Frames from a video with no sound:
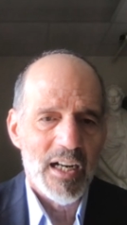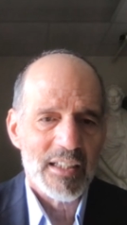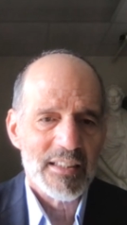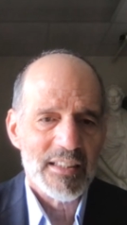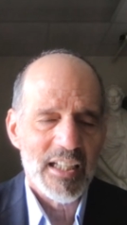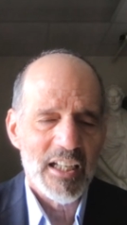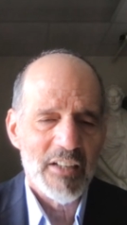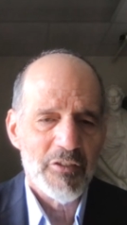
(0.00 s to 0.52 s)

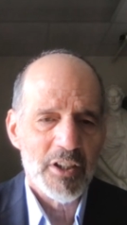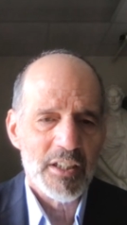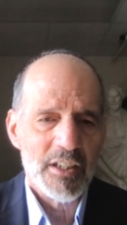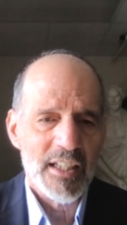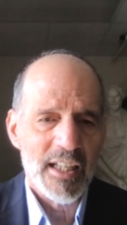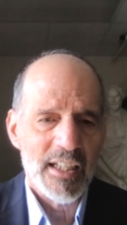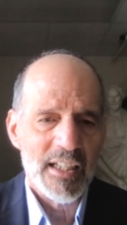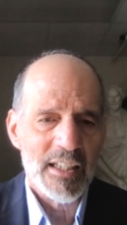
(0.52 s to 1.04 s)

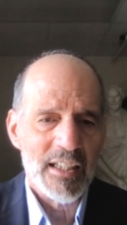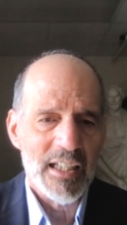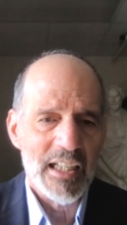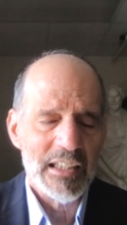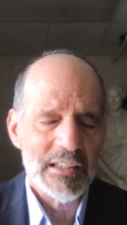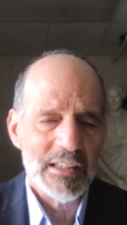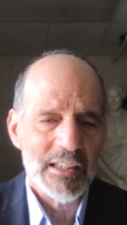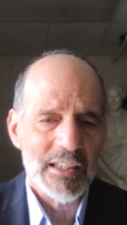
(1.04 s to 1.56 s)
Octavian getting
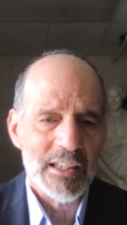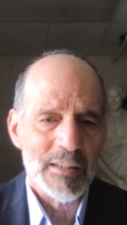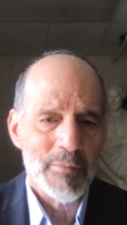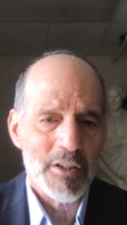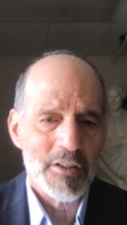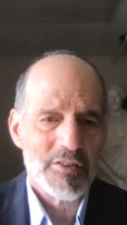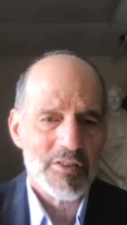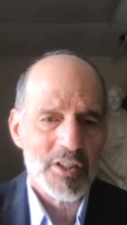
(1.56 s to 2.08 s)
Italy and
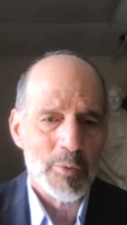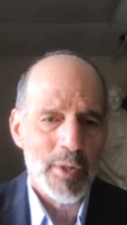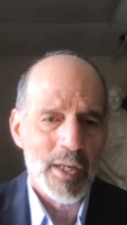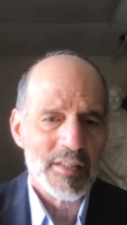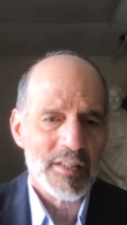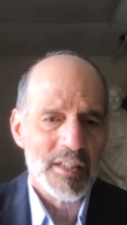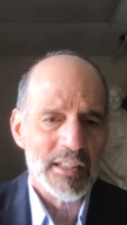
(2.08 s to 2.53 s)
most of the west,